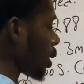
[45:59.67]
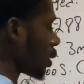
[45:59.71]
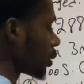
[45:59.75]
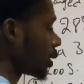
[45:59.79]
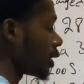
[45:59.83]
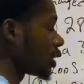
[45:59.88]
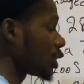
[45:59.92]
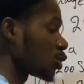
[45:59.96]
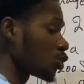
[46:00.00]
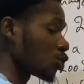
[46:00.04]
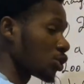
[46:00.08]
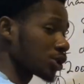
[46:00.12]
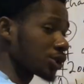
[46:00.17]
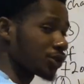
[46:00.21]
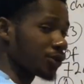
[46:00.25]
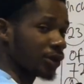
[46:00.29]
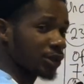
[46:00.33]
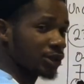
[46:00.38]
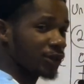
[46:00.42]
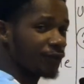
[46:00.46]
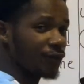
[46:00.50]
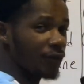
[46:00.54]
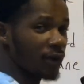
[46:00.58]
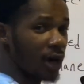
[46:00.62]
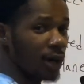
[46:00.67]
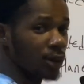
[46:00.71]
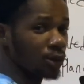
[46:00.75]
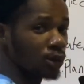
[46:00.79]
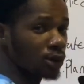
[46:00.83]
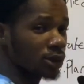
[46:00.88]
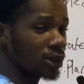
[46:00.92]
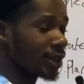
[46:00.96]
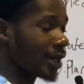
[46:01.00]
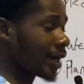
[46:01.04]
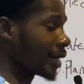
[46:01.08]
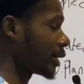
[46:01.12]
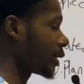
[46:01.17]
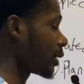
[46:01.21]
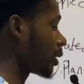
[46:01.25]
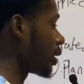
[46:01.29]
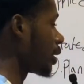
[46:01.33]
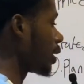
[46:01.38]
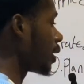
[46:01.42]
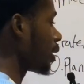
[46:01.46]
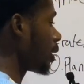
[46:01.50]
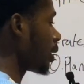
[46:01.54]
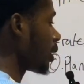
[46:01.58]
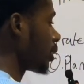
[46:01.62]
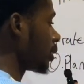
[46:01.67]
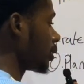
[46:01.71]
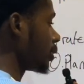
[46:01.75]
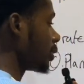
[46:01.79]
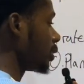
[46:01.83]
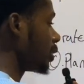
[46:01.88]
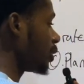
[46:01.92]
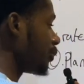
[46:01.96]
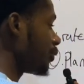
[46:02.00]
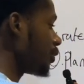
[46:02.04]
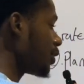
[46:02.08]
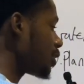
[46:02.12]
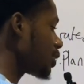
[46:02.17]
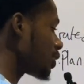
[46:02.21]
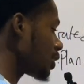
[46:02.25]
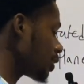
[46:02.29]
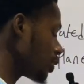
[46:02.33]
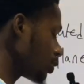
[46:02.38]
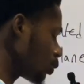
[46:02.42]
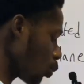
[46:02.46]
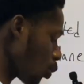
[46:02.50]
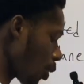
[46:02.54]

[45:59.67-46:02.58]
this is what a rectifier looks like. The reason